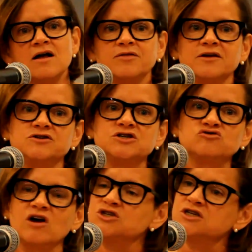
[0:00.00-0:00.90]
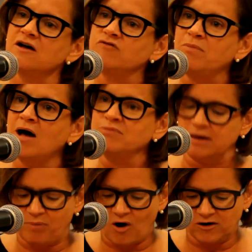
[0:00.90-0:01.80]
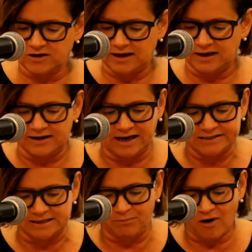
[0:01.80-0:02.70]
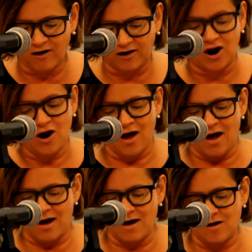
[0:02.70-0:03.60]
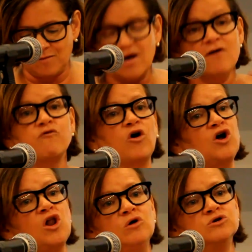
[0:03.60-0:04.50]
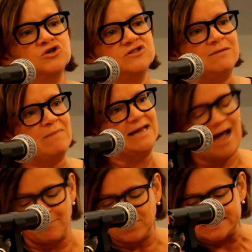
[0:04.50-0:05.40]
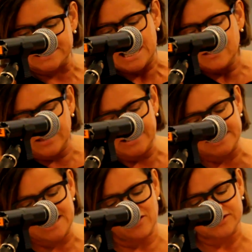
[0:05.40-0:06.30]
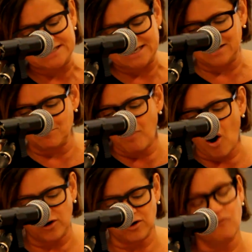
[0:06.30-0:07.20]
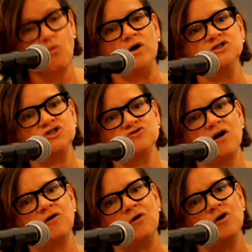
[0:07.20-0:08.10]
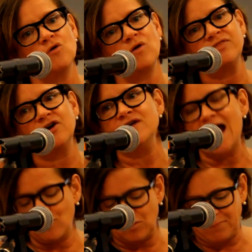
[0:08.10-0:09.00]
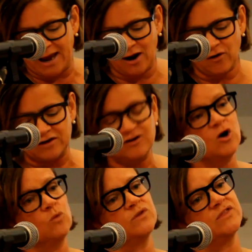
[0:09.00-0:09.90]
the destruction of the public park in Gezi Park, foreclosures in Minneapolis, these now seem part of one struggle, right? They're now apparent with